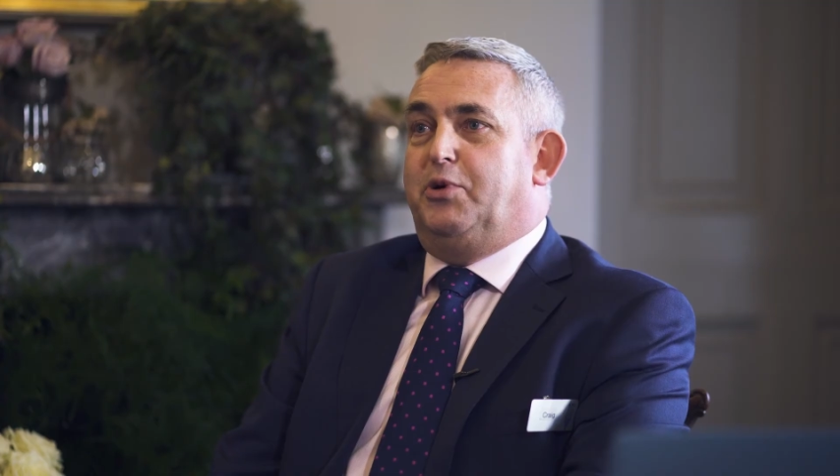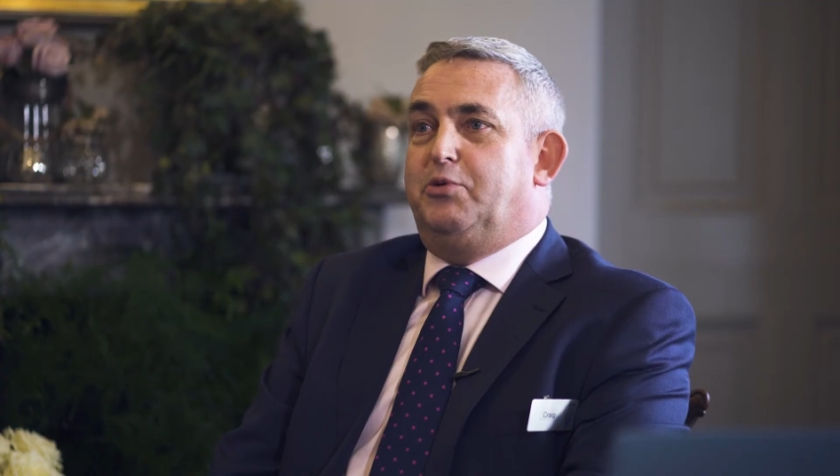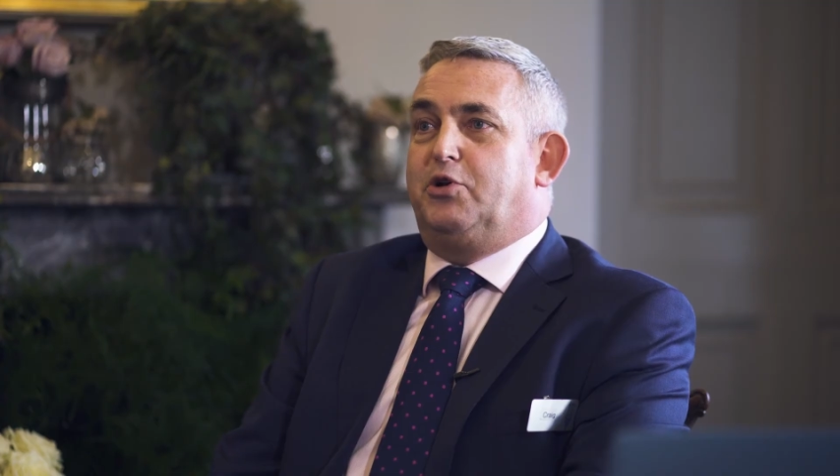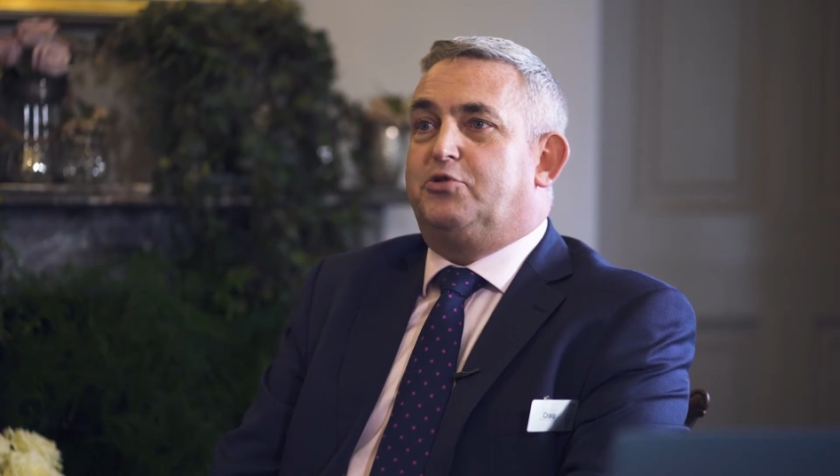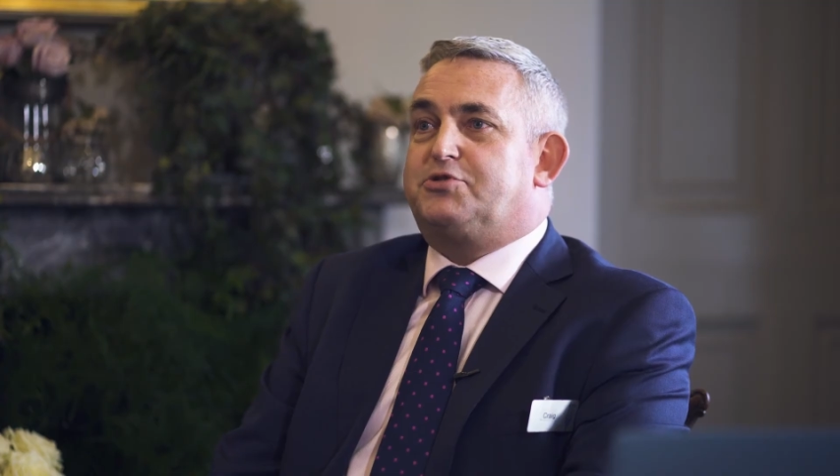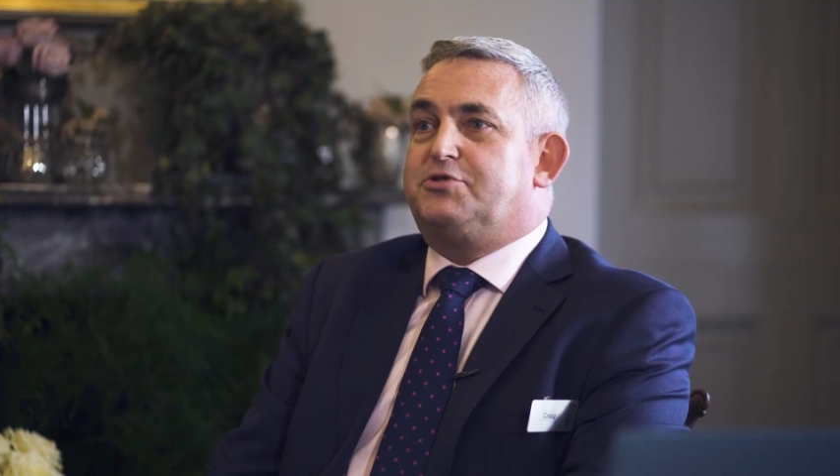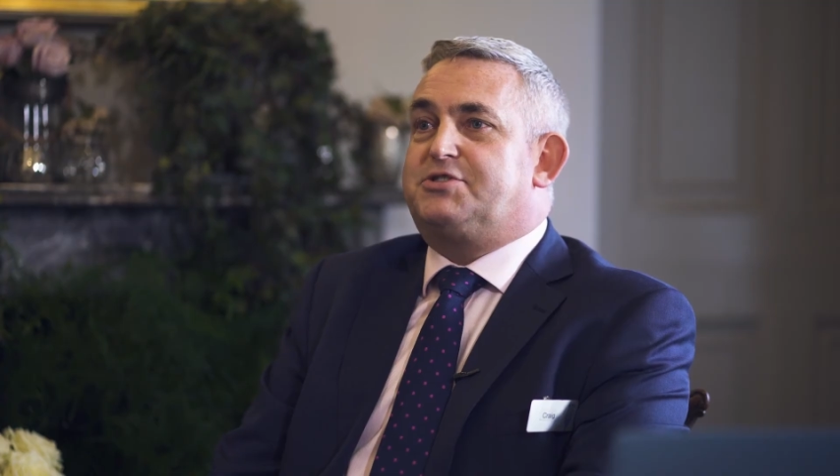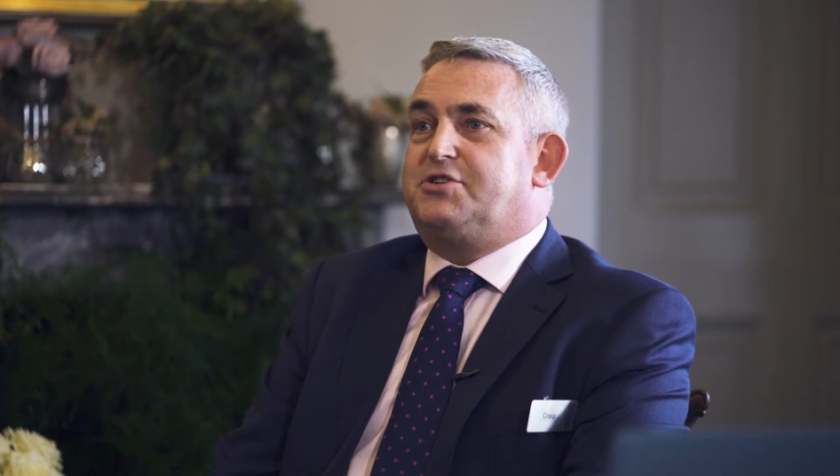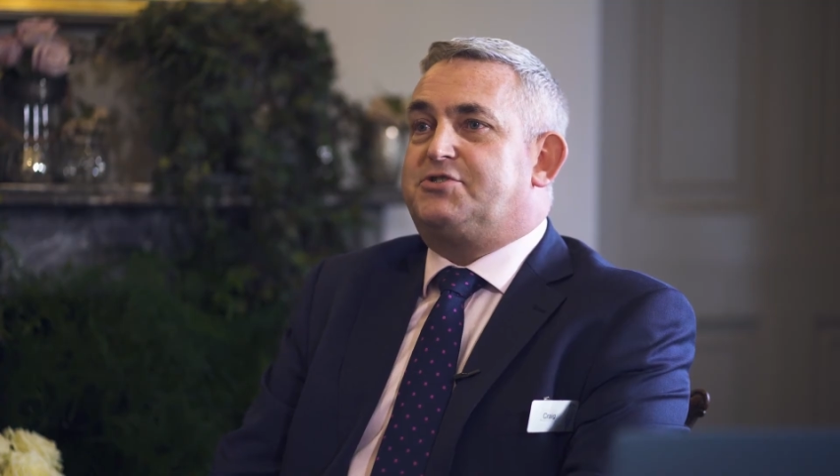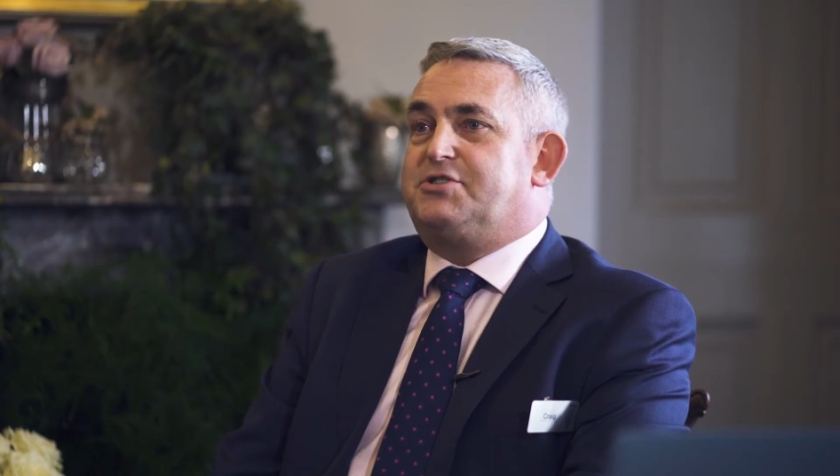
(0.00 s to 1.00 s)
We will also
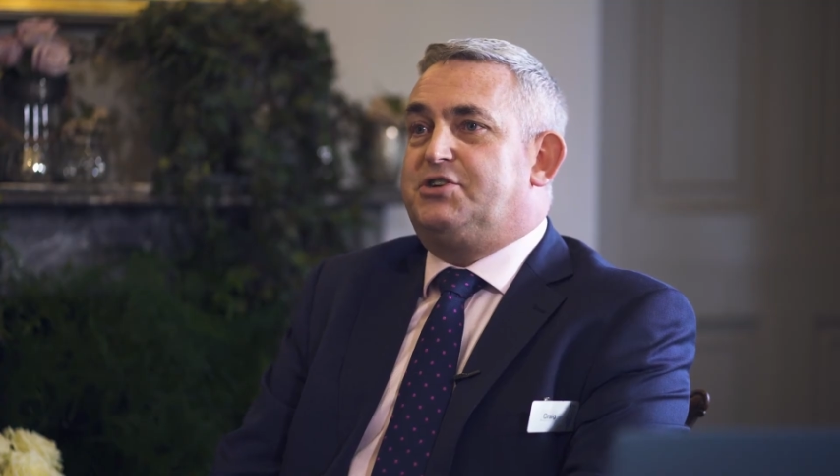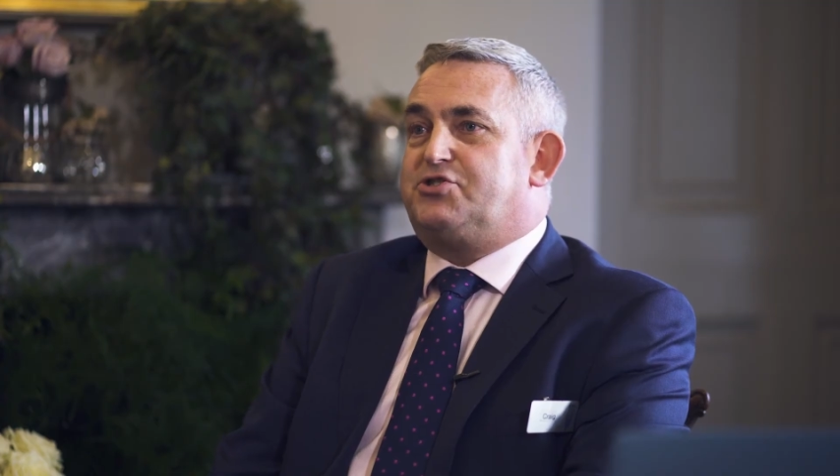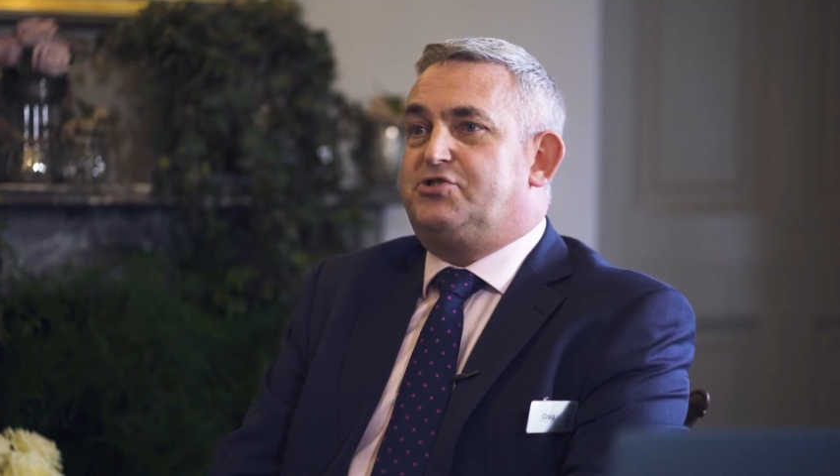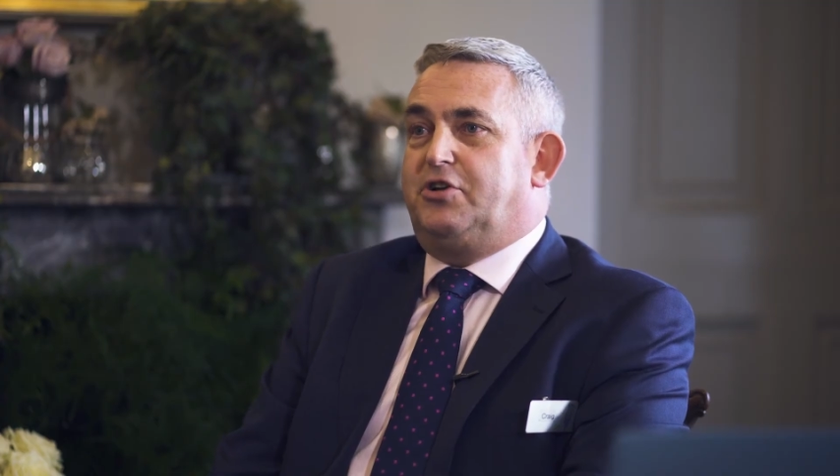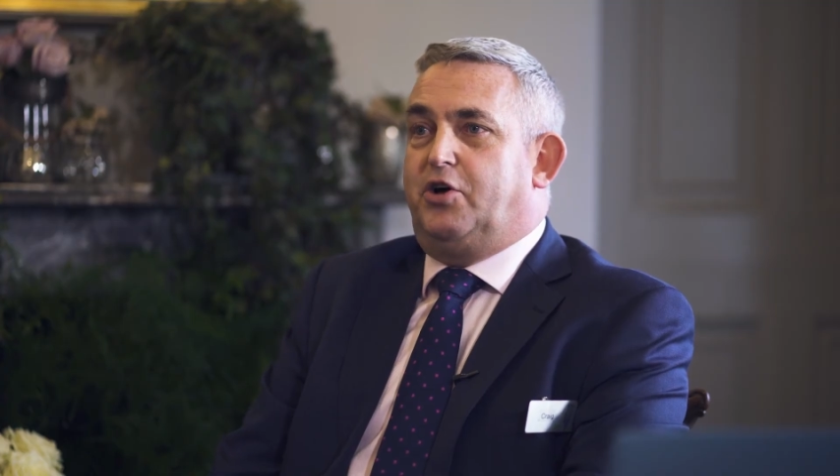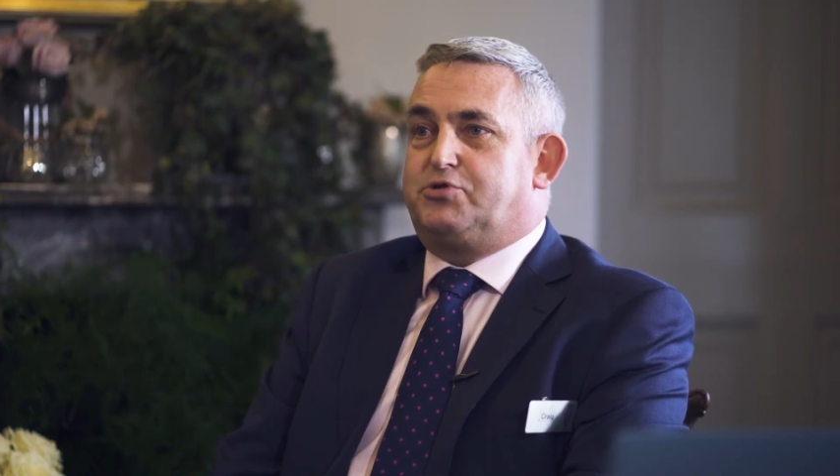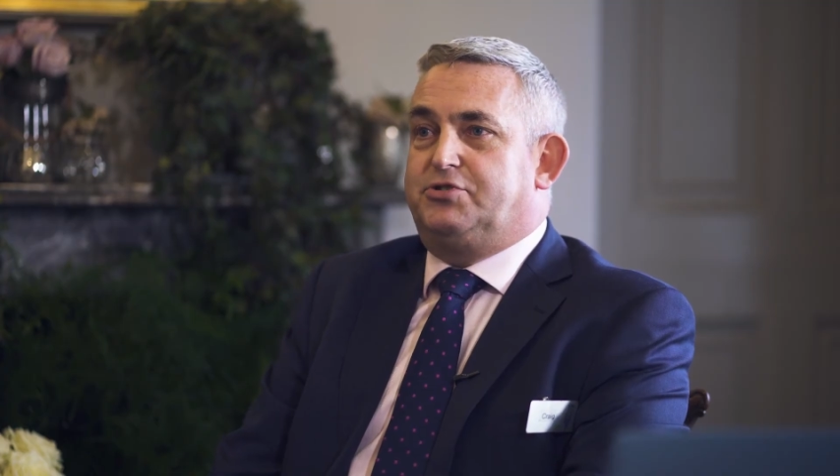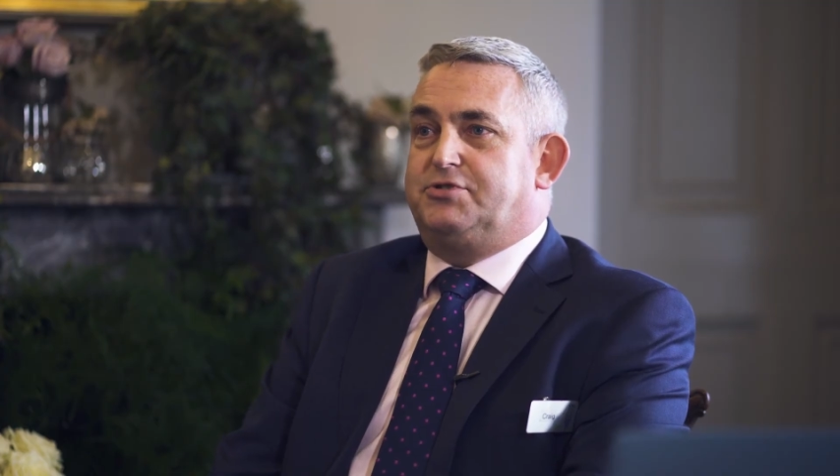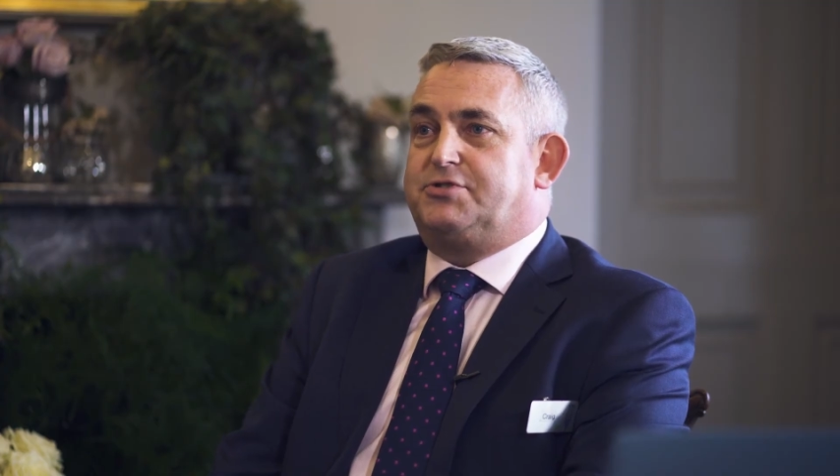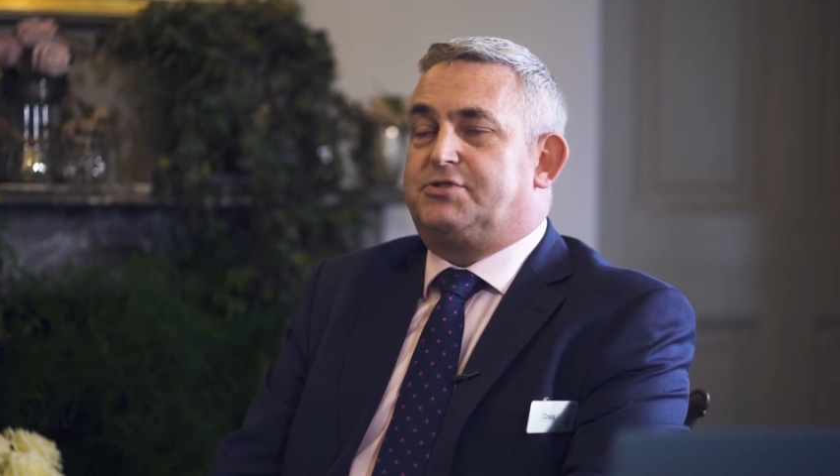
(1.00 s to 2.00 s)
discuss additional
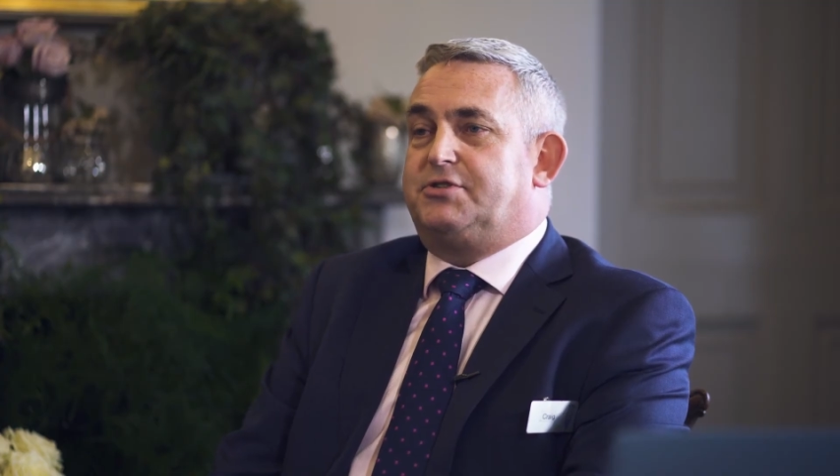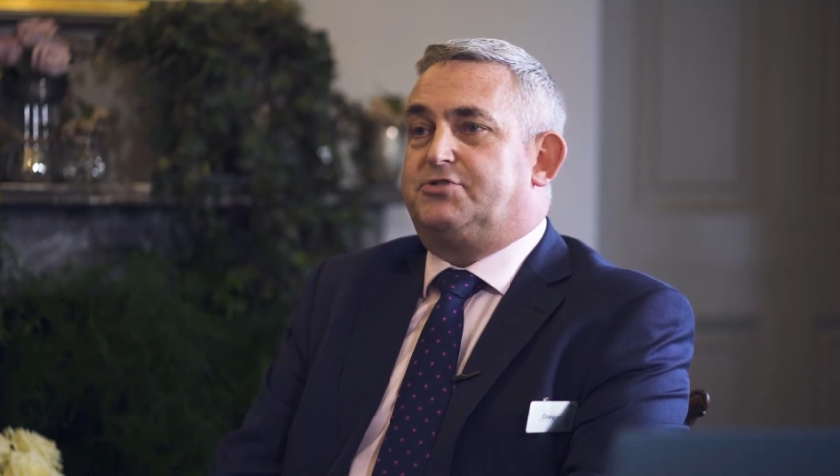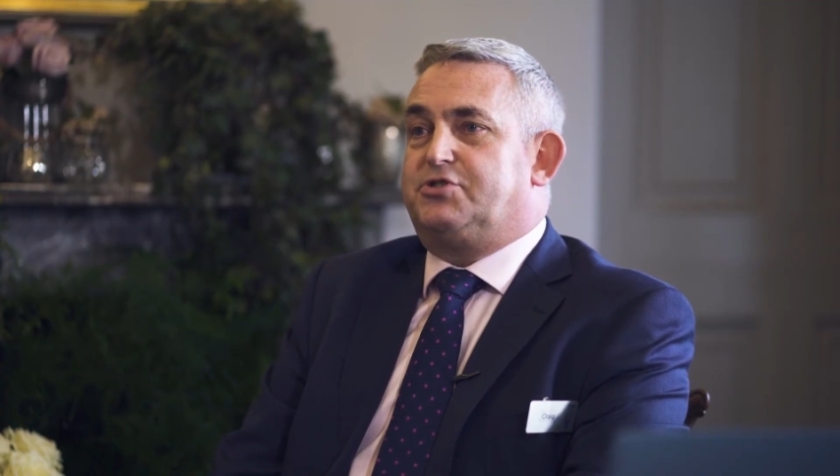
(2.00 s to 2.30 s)
options,